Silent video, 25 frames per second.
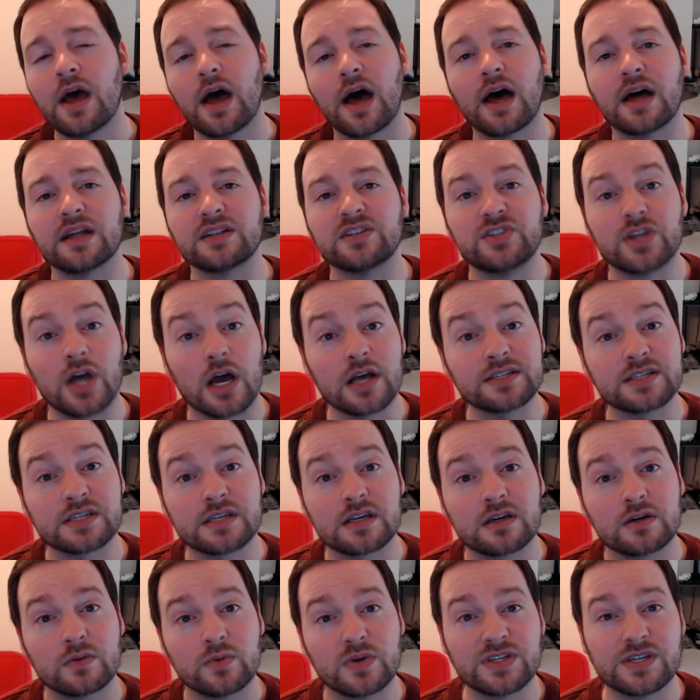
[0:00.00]
Dusk,
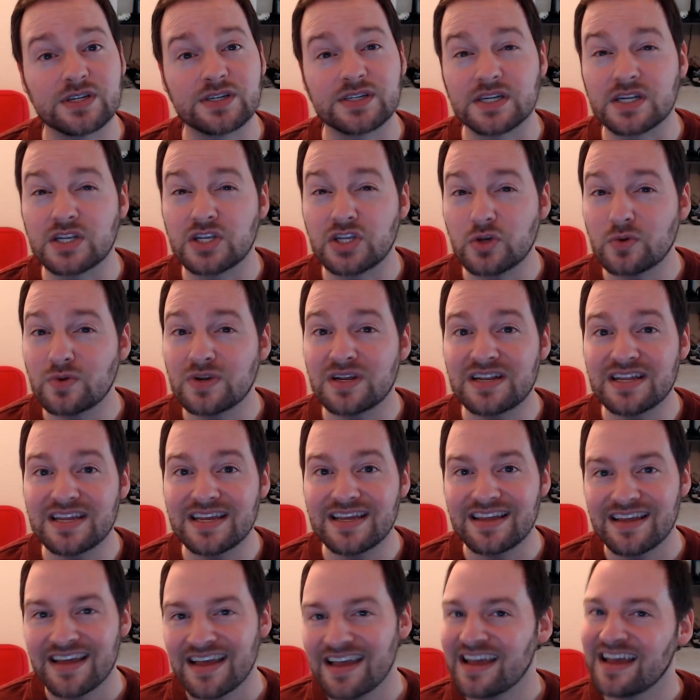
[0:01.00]
which is in
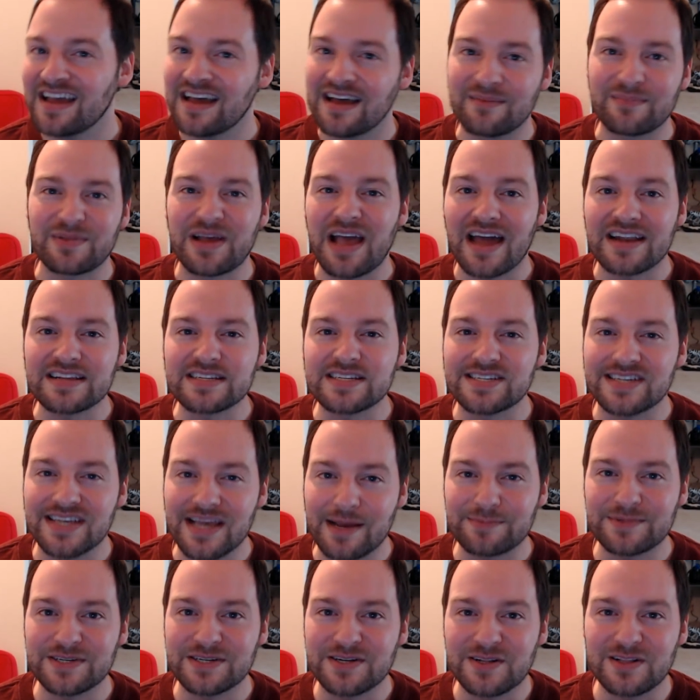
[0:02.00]
Unity. I'm kind of
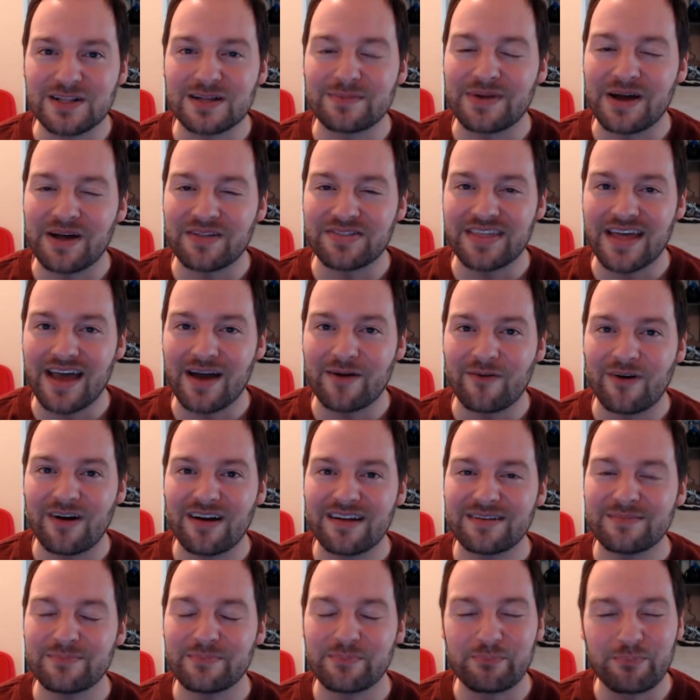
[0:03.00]
skeptical about that
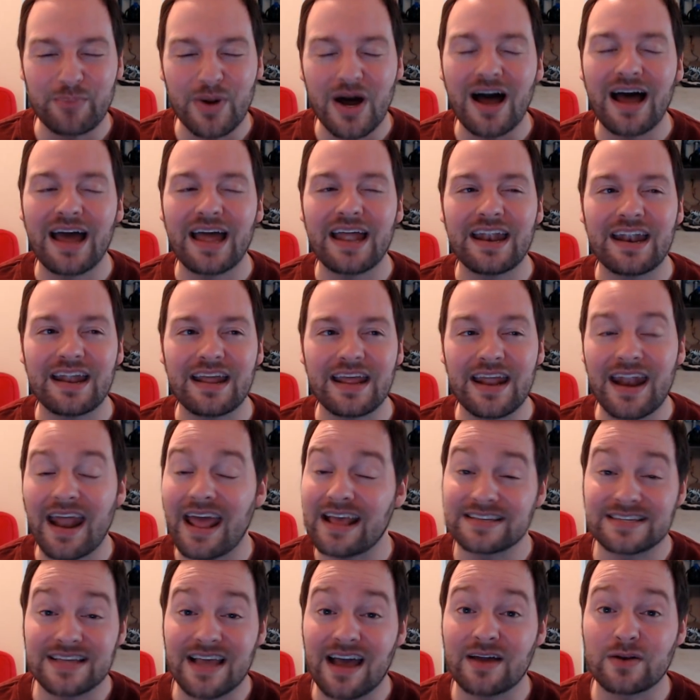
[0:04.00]
one, but it
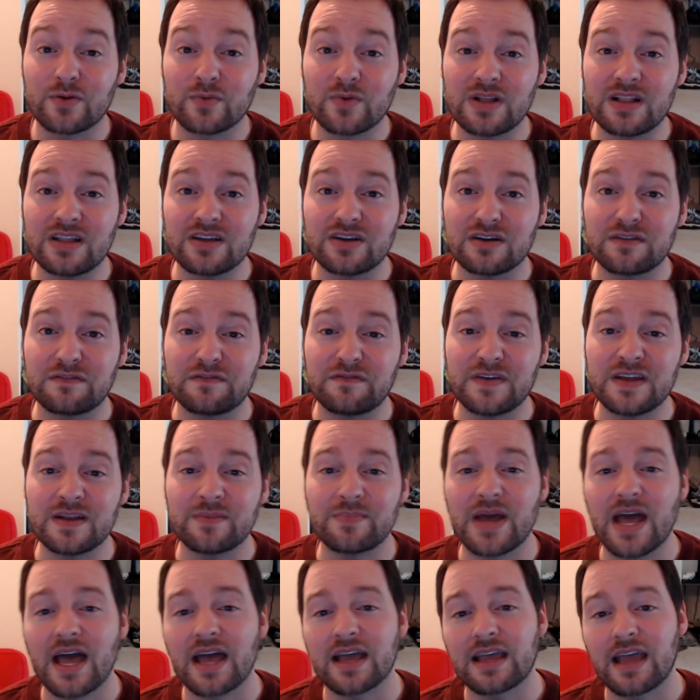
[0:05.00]
has gotten really good
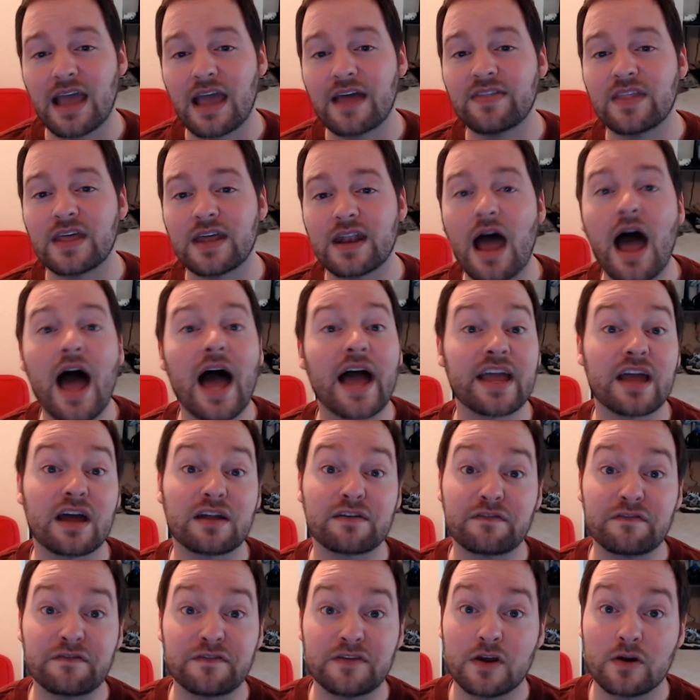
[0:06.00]
feedback. And then Ion
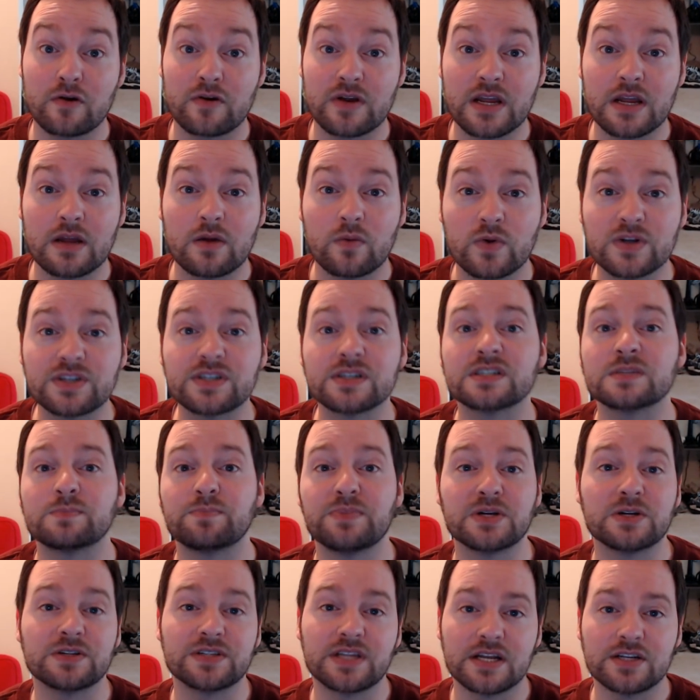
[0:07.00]
Fury, which is
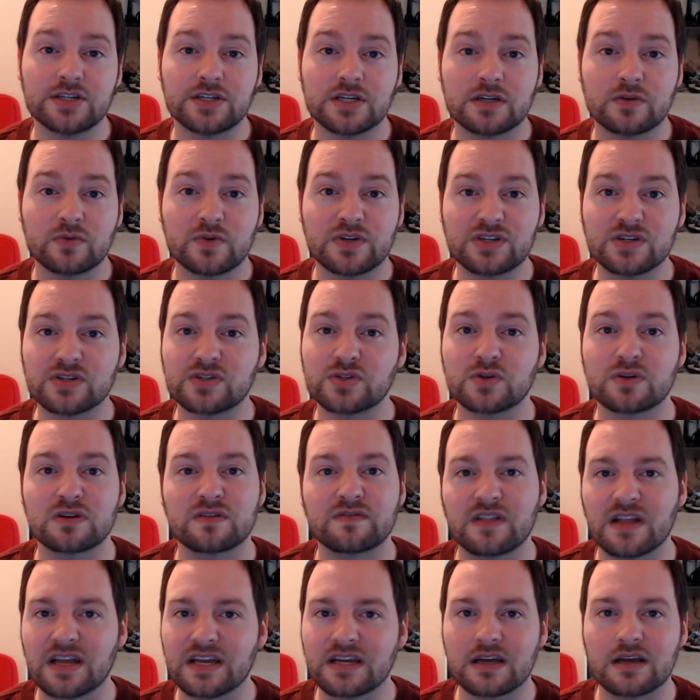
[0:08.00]
Build Engine, which is sort of
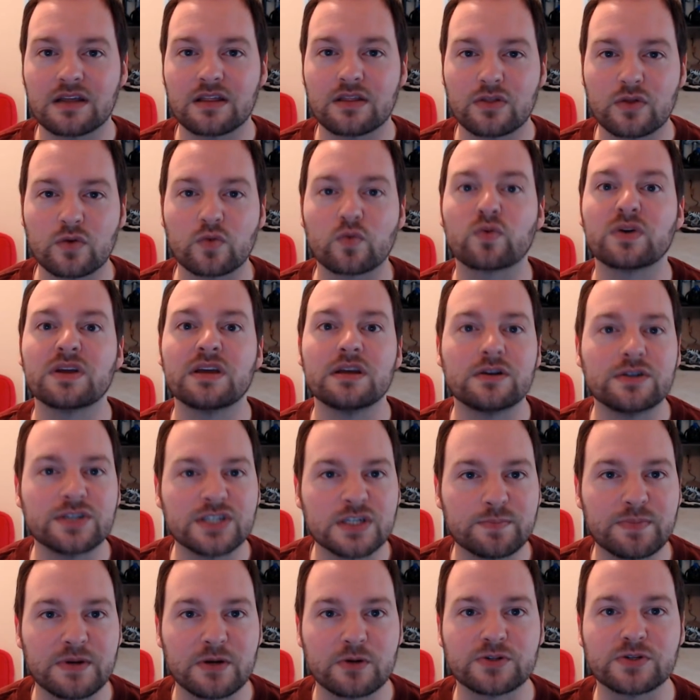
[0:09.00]
like the real
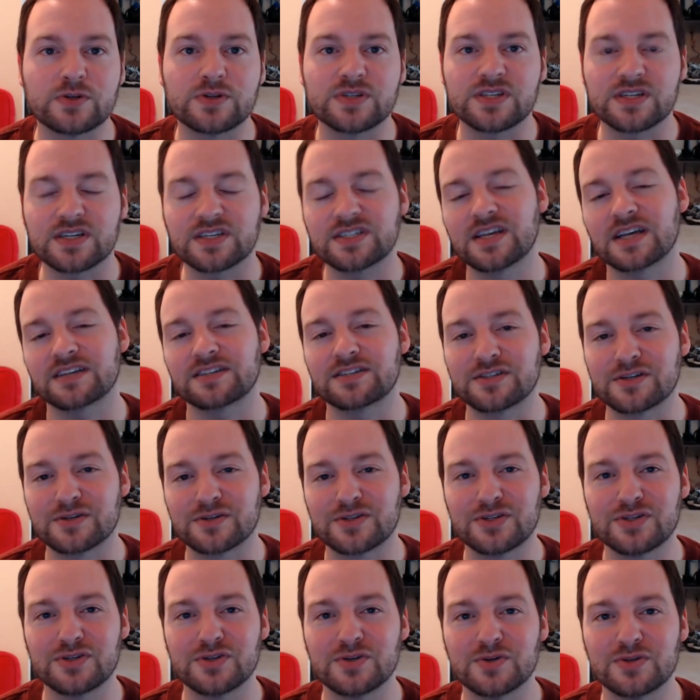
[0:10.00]
spiritual successor
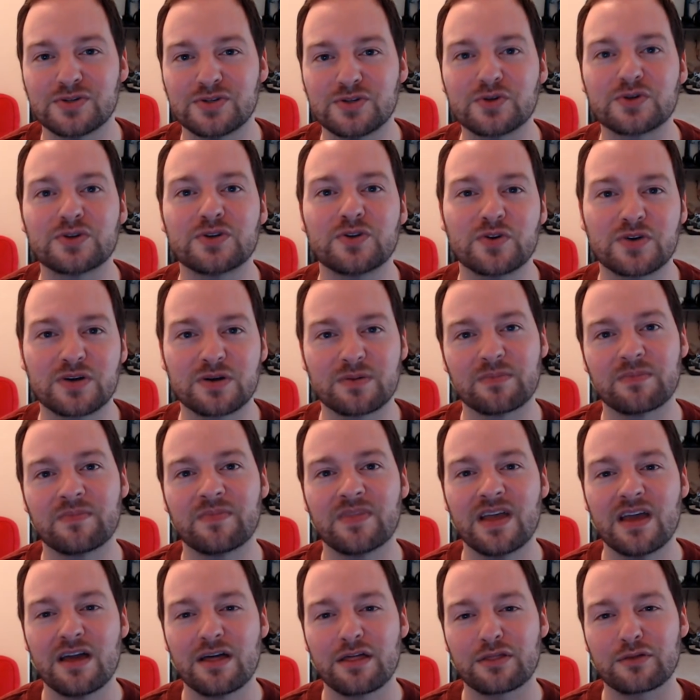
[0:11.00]
to Duke Nukem
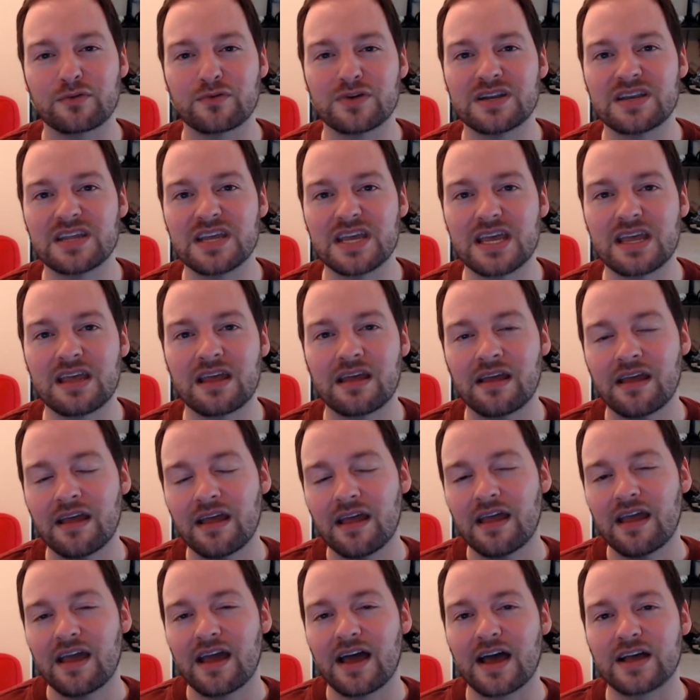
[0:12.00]
3D.
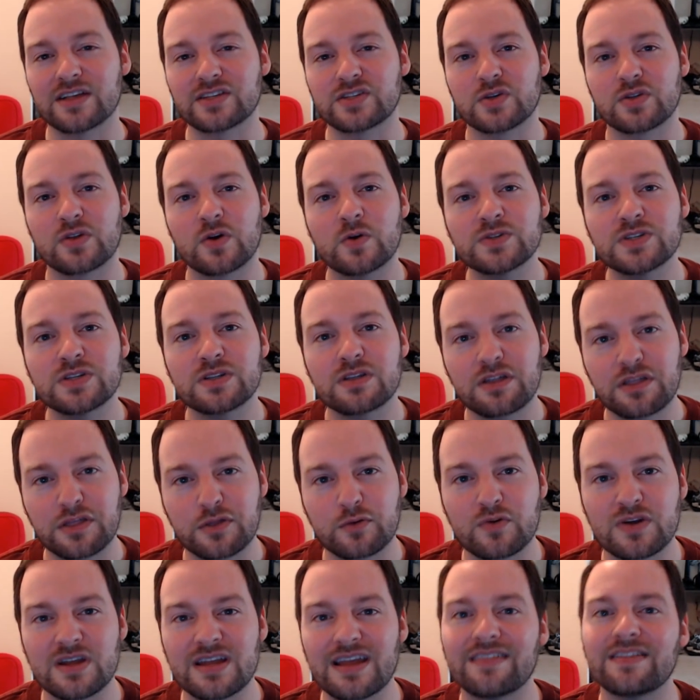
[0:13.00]
So those are the
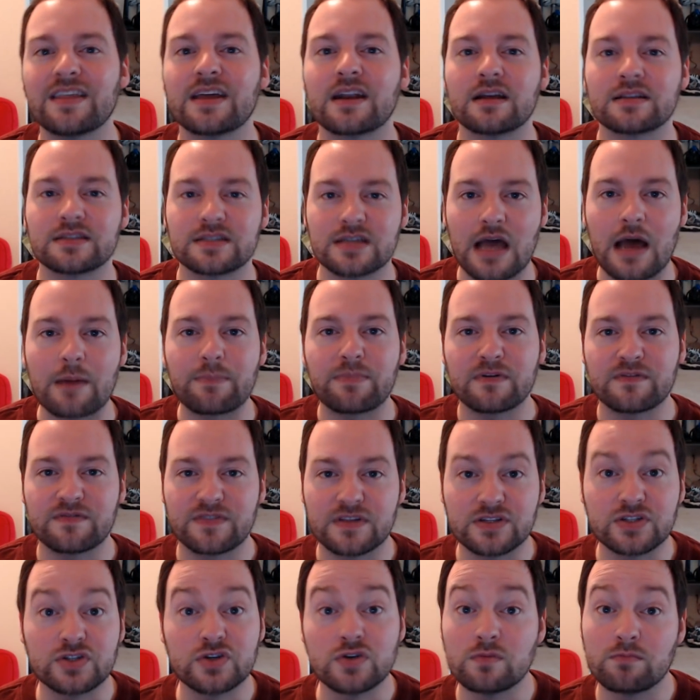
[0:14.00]
three, and then on top of
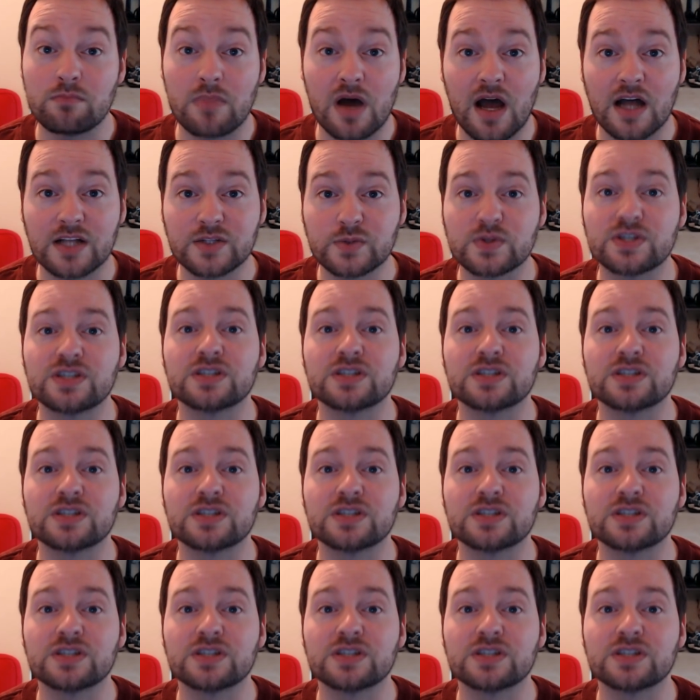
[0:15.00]
the Doom mods, which is